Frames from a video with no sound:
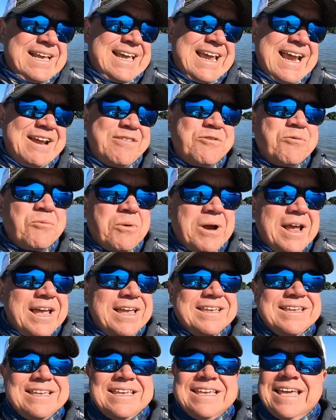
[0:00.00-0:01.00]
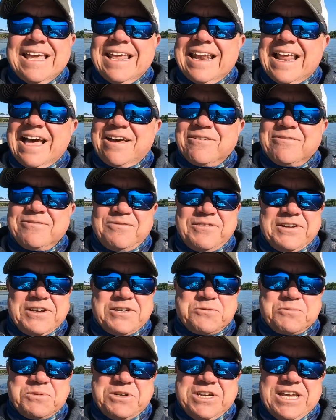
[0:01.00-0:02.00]
Either way, get out and
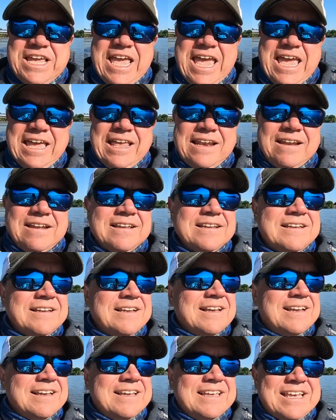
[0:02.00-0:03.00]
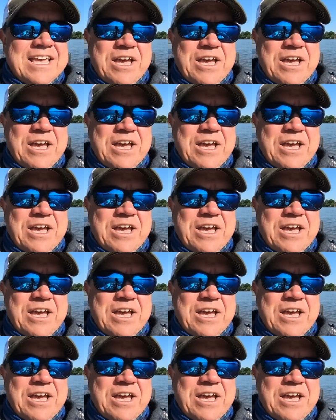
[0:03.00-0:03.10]
fish when you can.